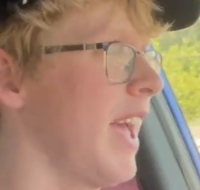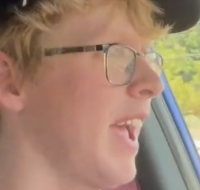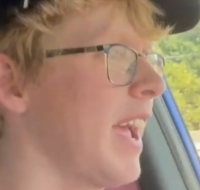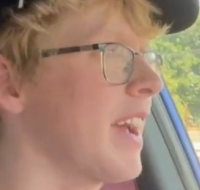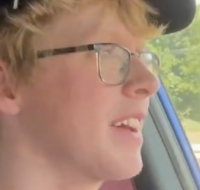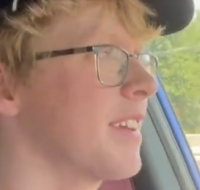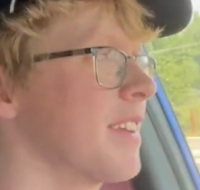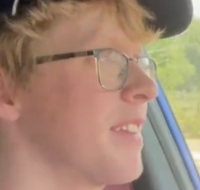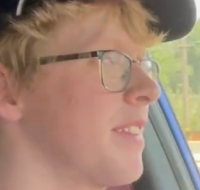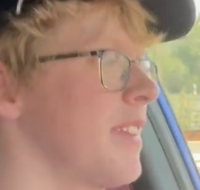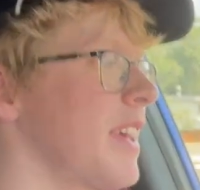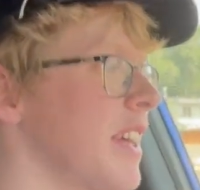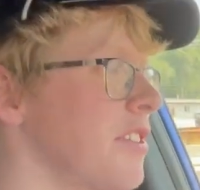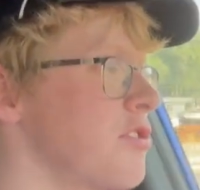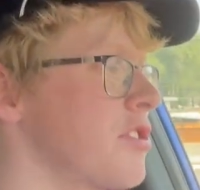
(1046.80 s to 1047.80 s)
And
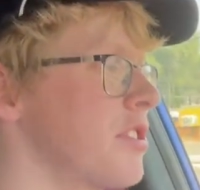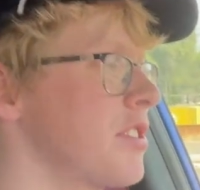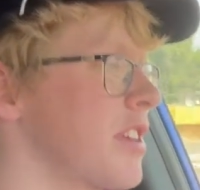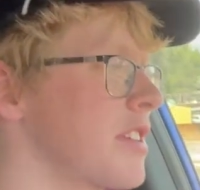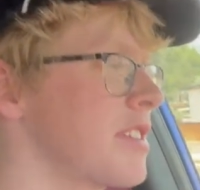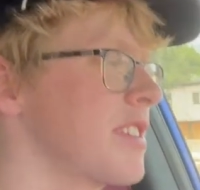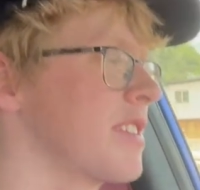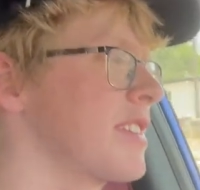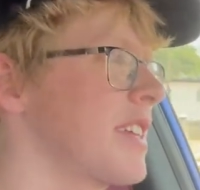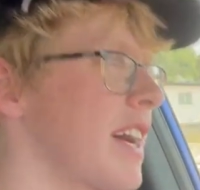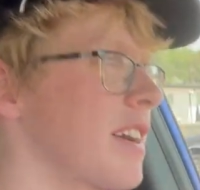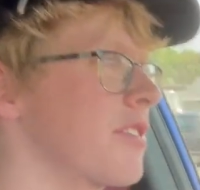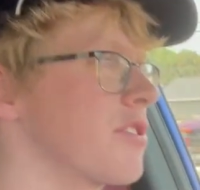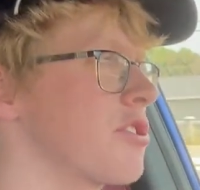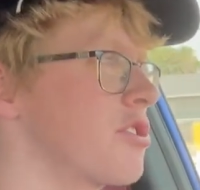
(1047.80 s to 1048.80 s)
the engine doesn't
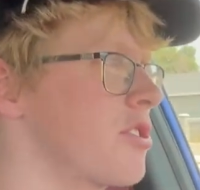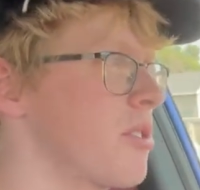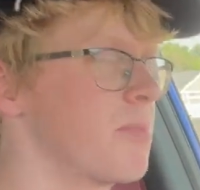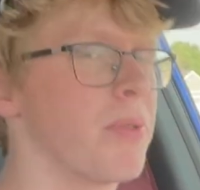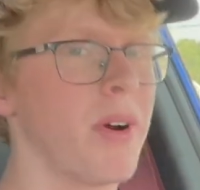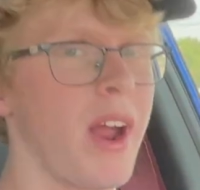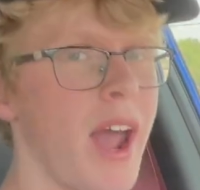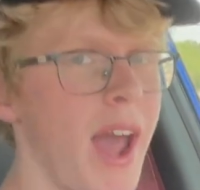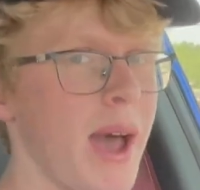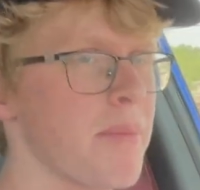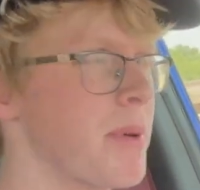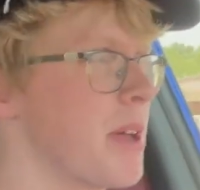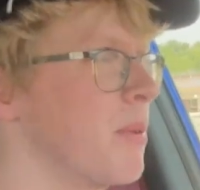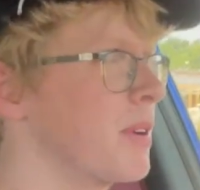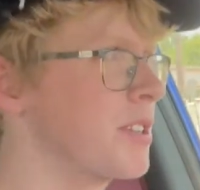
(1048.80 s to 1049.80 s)
sound super
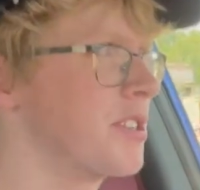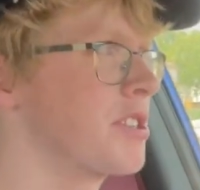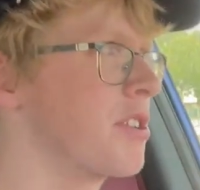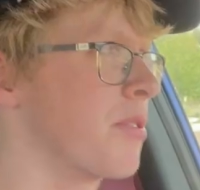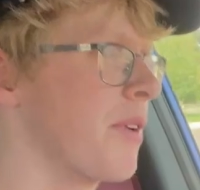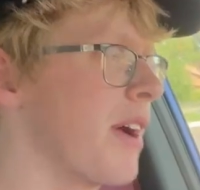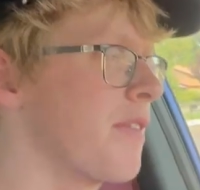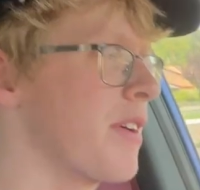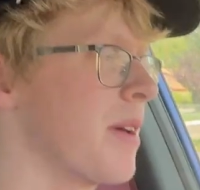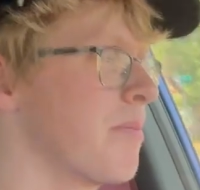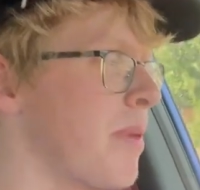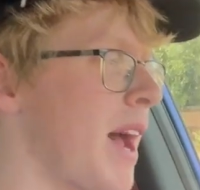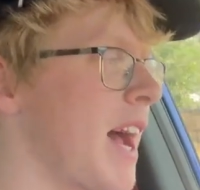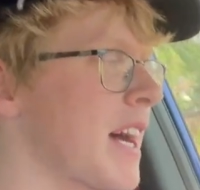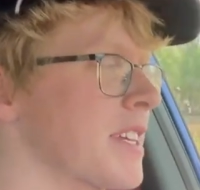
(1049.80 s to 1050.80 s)
happy once you rev it
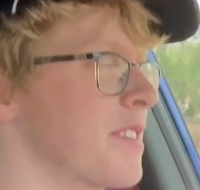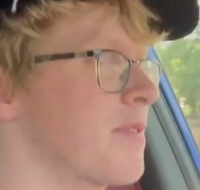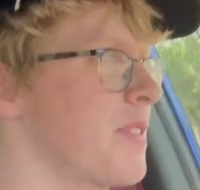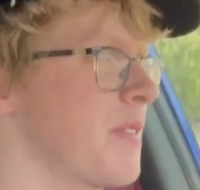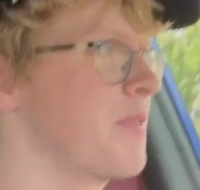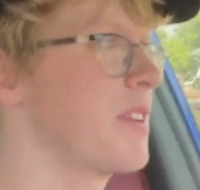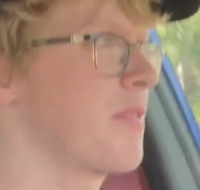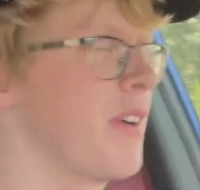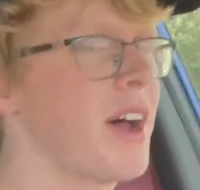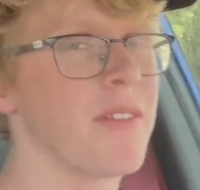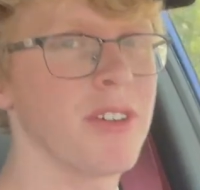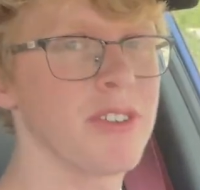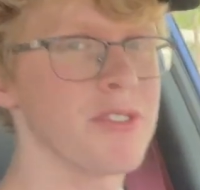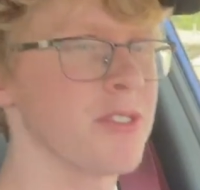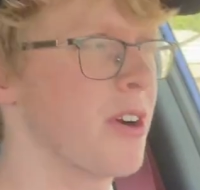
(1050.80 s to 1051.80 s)
past
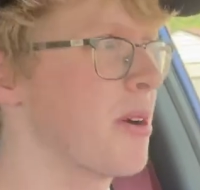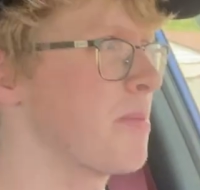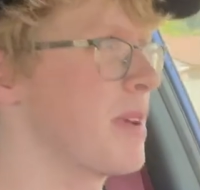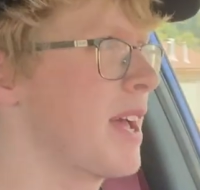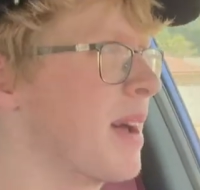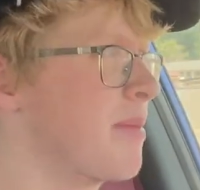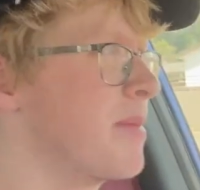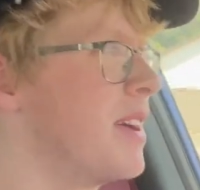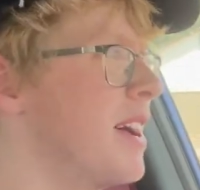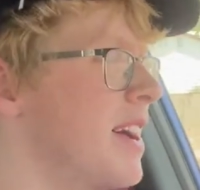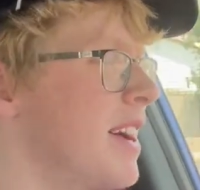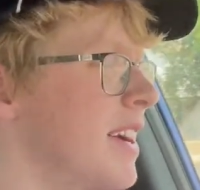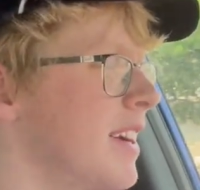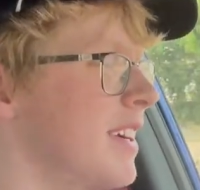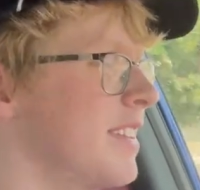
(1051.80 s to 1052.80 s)
5,500
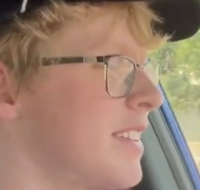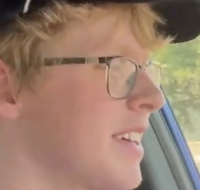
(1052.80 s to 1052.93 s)
RPM.